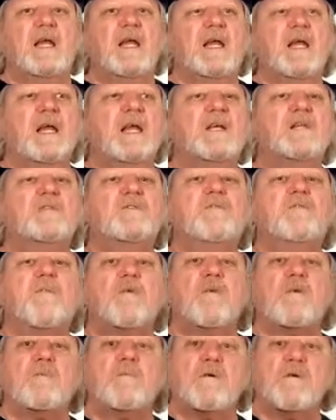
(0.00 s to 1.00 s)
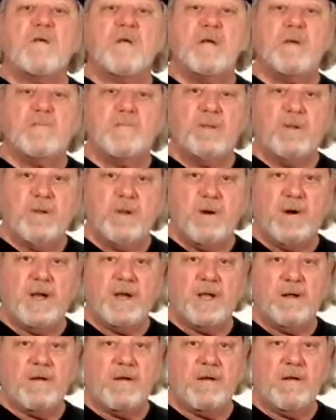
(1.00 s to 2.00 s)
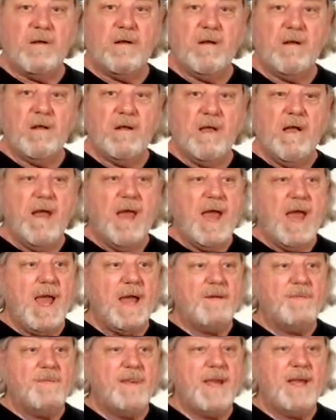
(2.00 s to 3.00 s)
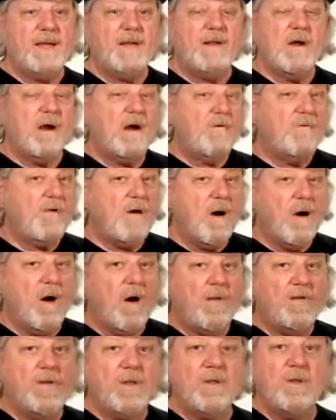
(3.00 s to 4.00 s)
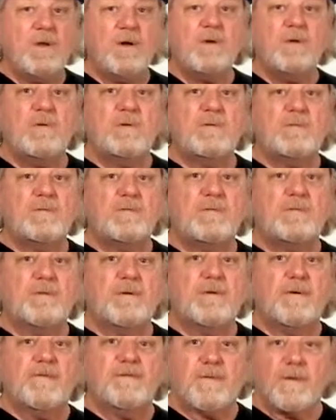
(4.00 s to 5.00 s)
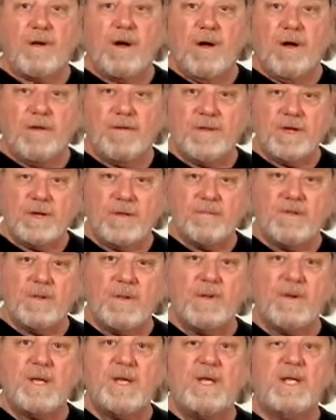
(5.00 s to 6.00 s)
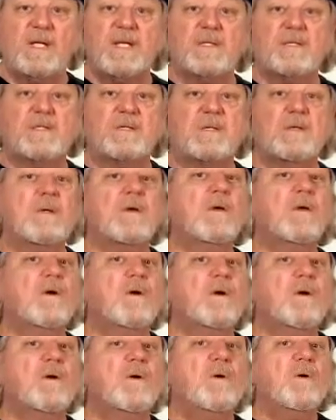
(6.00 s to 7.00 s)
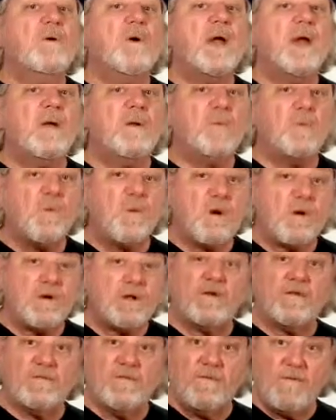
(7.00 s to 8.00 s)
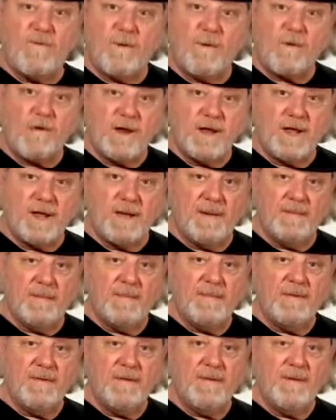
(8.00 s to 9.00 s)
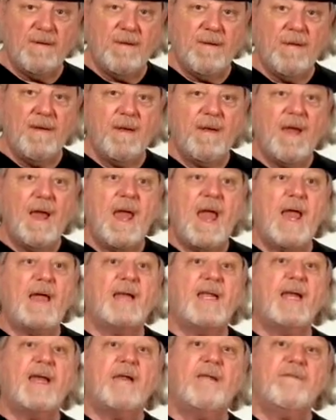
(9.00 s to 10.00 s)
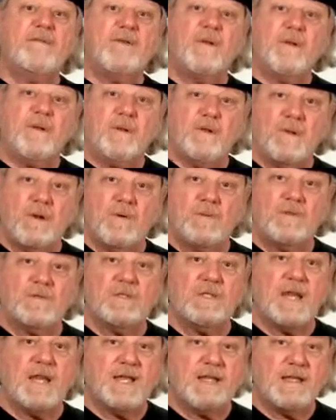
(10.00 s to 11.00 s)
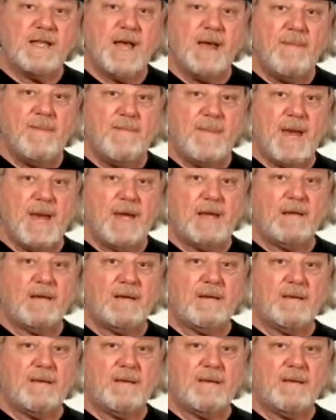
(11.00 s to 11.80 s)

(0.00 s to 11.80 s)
his former employer had paid off all the loans for all the employees who had worked for him and had loans at that bank.